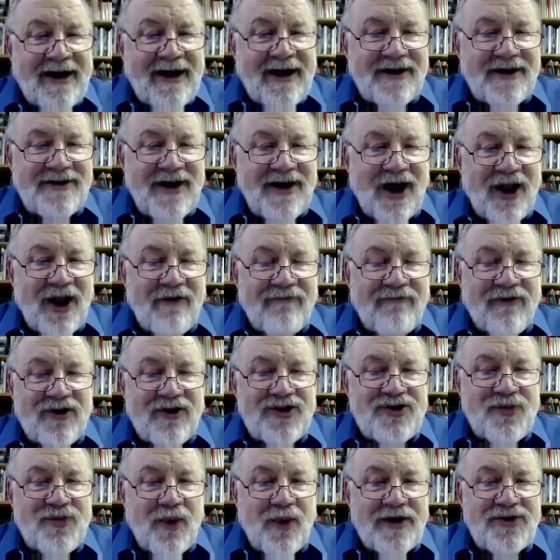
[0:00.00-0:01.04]
tell the first
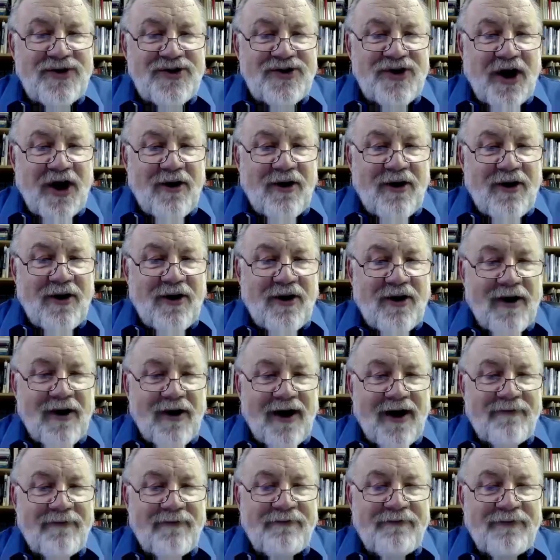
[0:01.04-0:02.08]
ones are
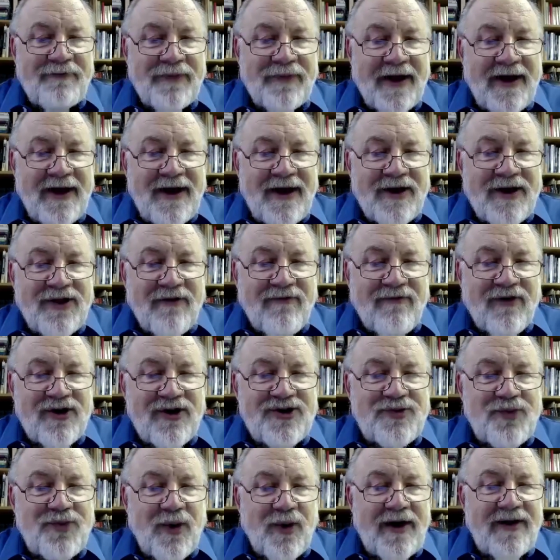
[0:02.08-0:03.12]
the first
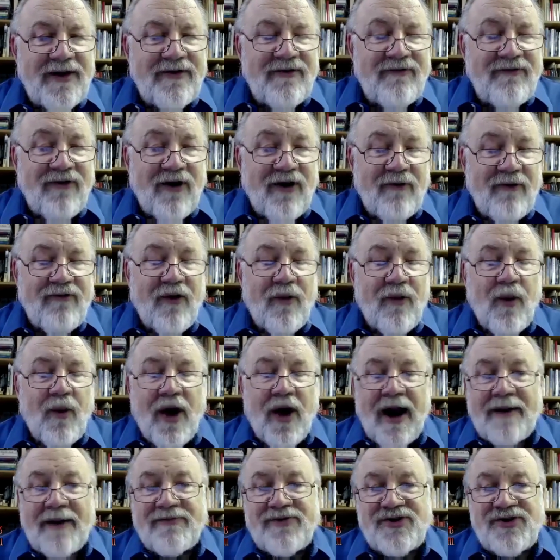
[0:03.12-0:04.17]
one from where
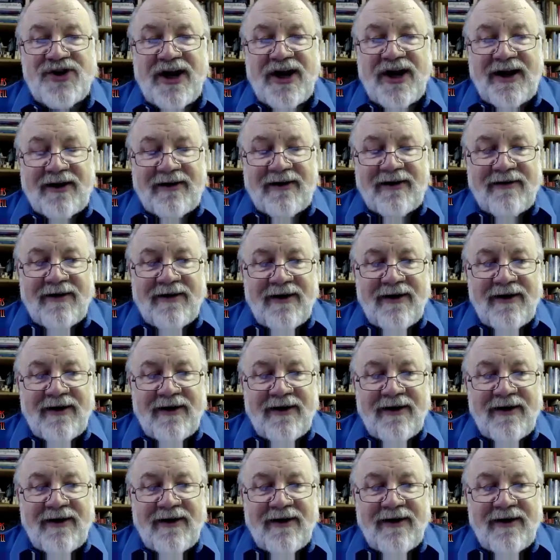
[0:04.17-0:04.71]
I'm sitting.